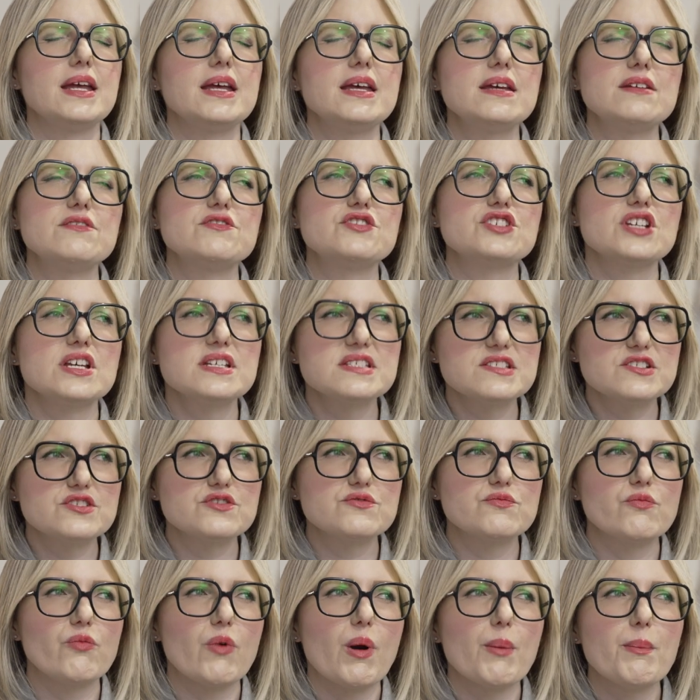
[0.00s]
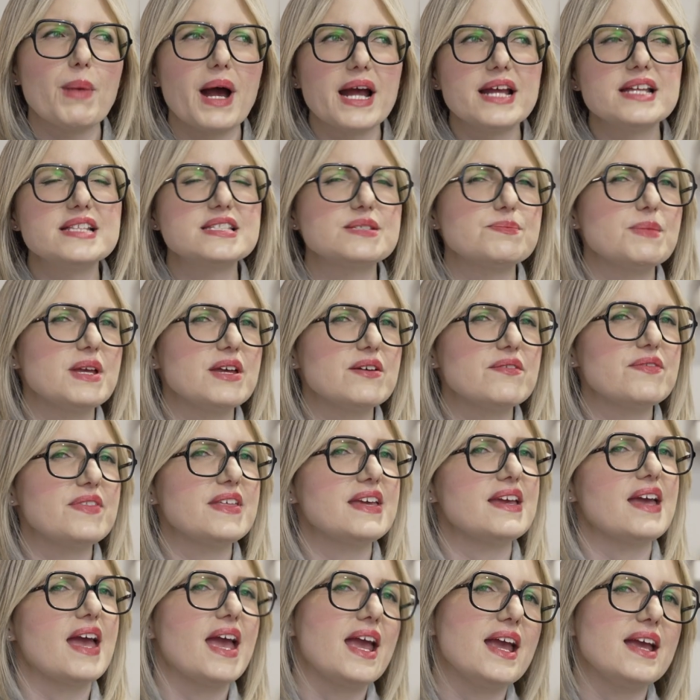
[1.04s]
it just reminds me of
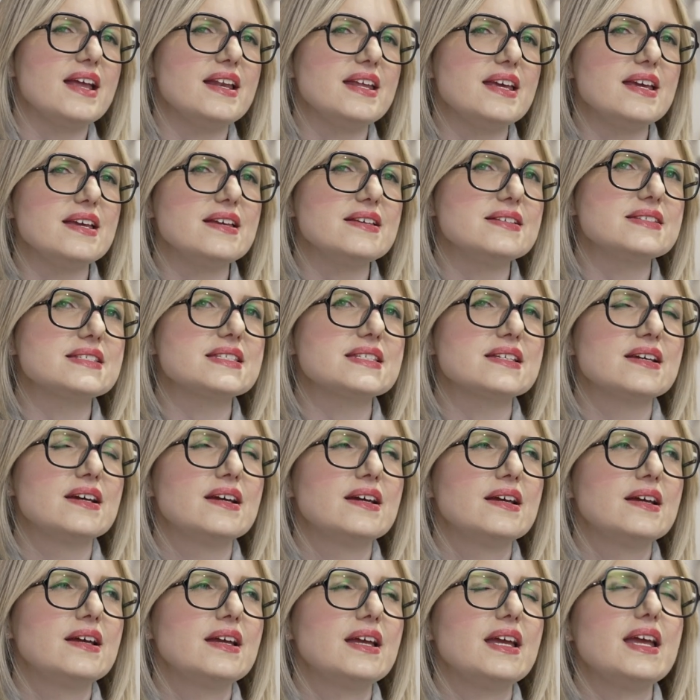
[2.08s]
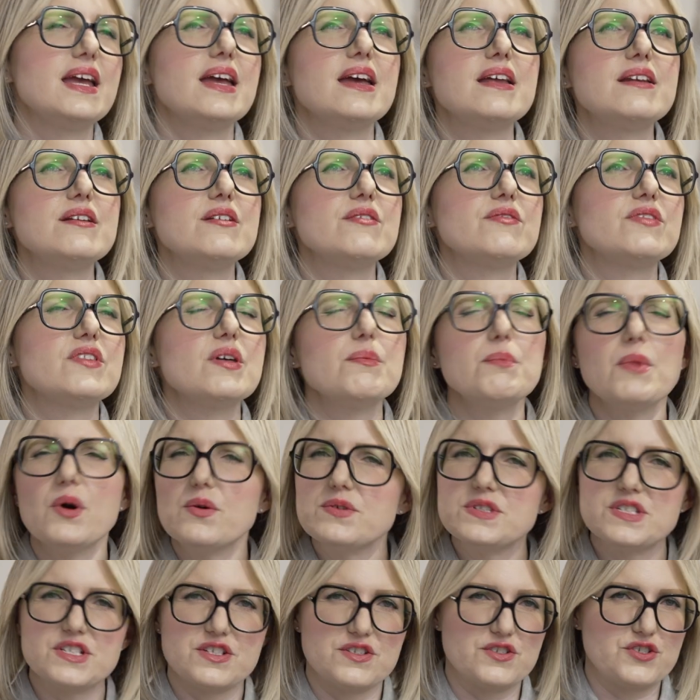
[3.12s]
the 80s in the
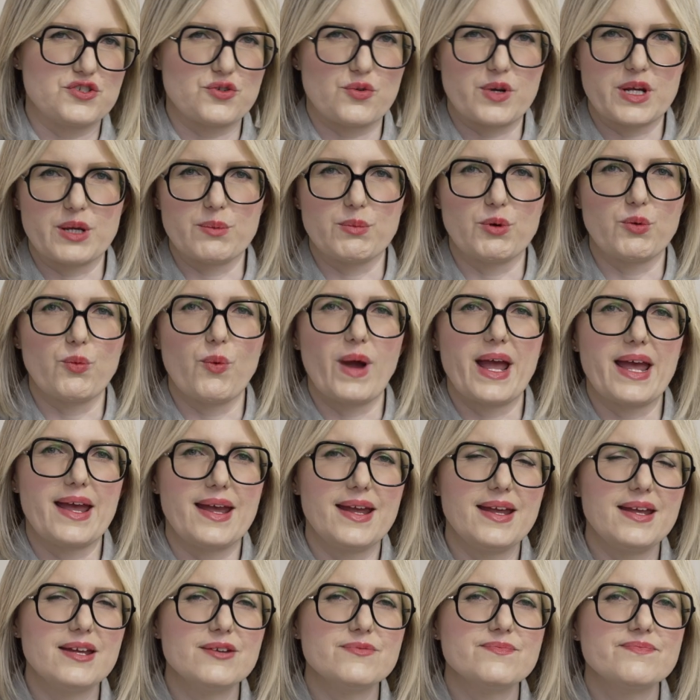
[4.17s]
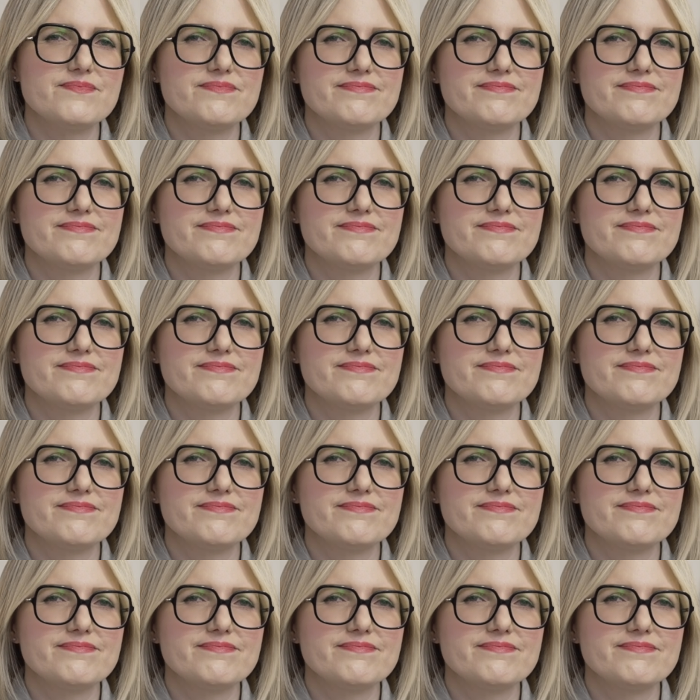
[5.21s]
most enjoyable way.